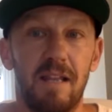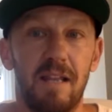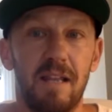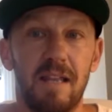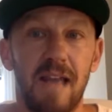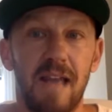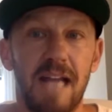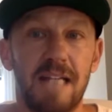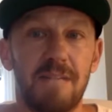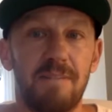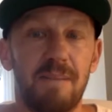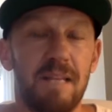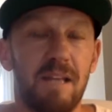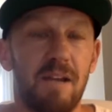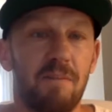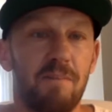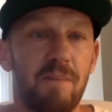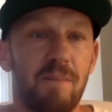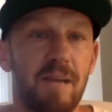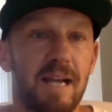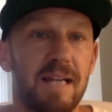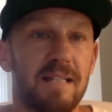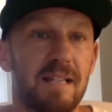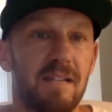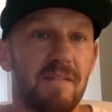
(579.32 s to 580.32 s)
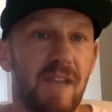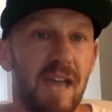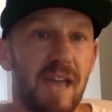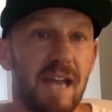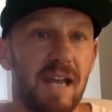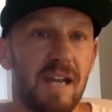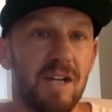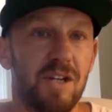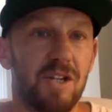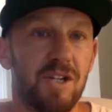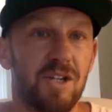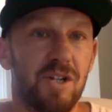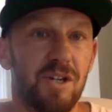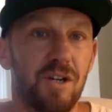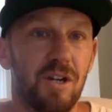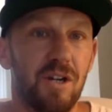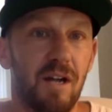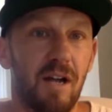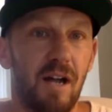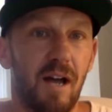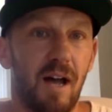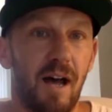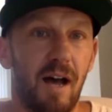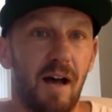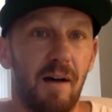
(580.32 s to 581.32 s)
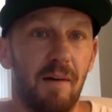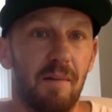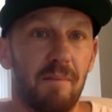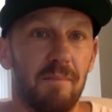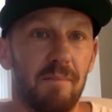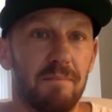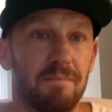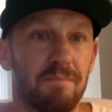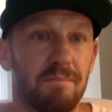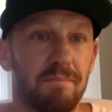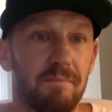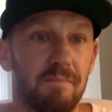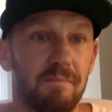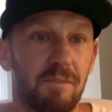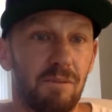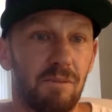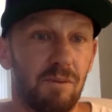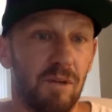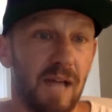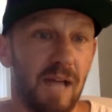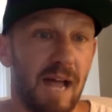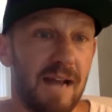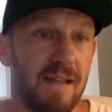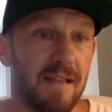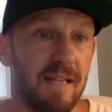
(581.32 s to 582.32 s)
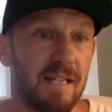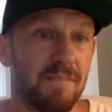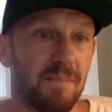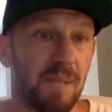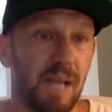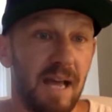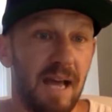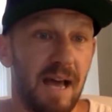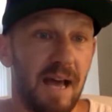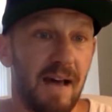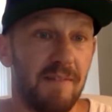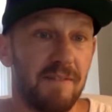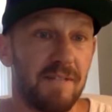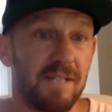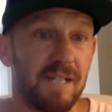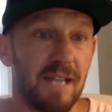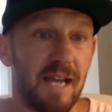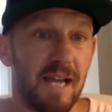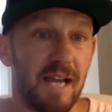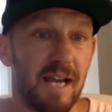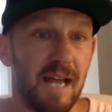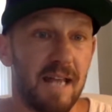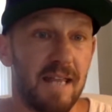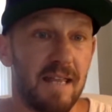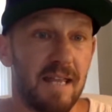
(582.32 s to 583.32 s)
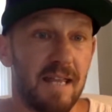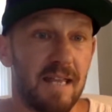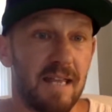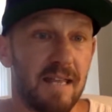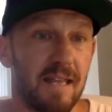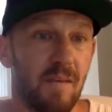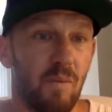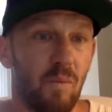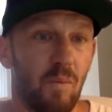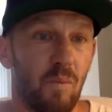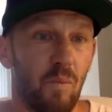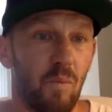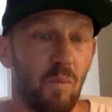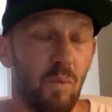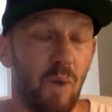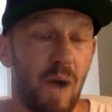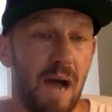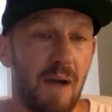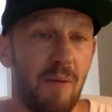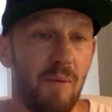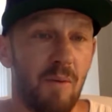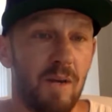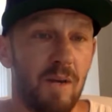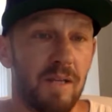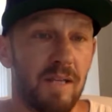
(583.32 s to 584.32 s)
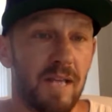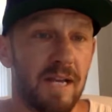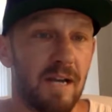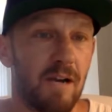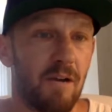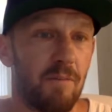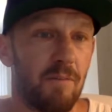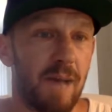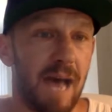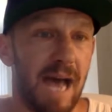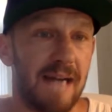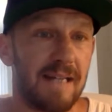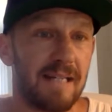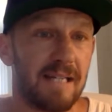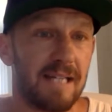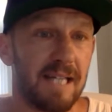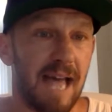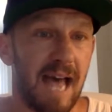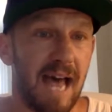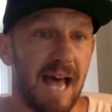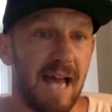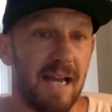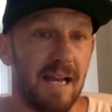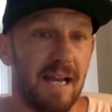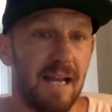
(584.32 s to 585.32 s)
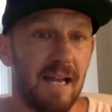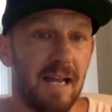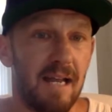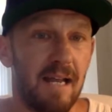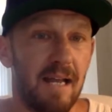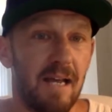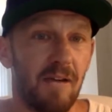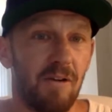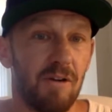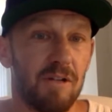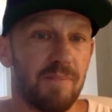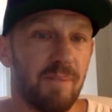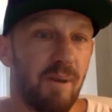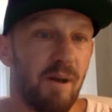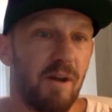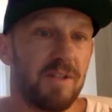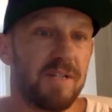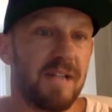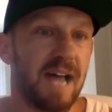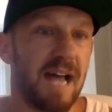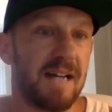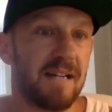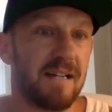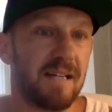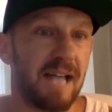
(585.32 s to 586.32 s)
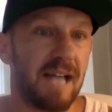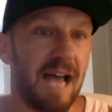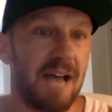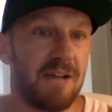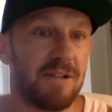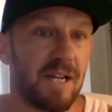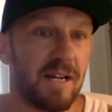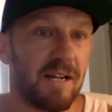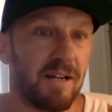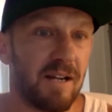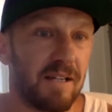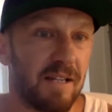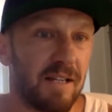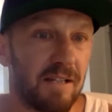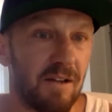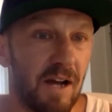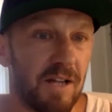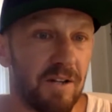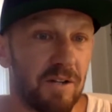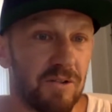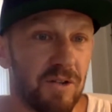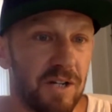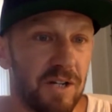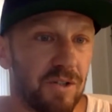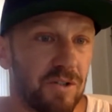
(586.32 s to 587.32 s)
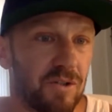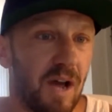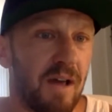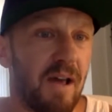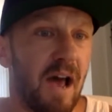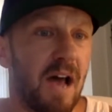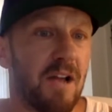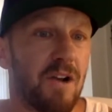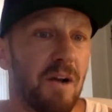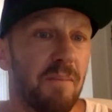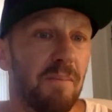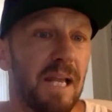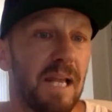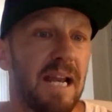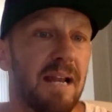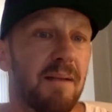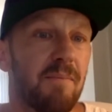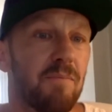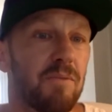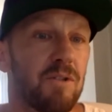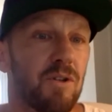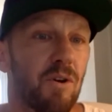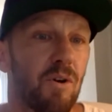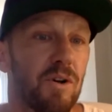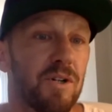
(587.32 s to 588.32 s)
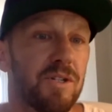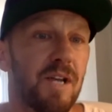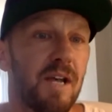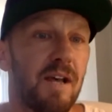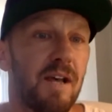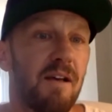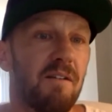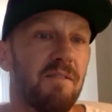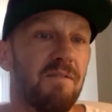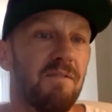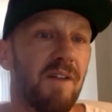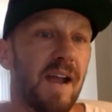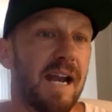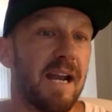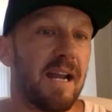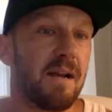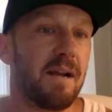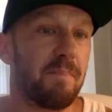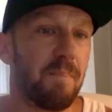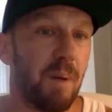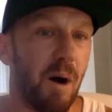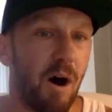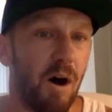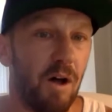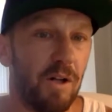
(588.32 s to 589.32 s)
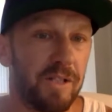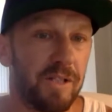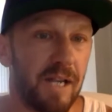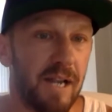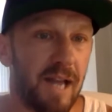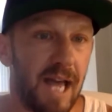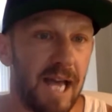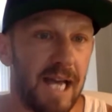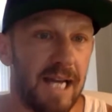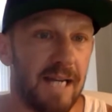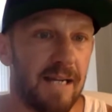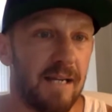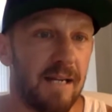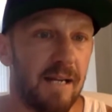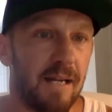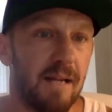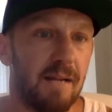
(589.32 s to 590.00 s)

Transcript: That's been their biggest advantage um, through a lot of these playoffs. And I think that why wouldn't they go back to that? Chris Paul is not the guy who's going to go out there So, I, so I'm leaning towards fading Paul tonight,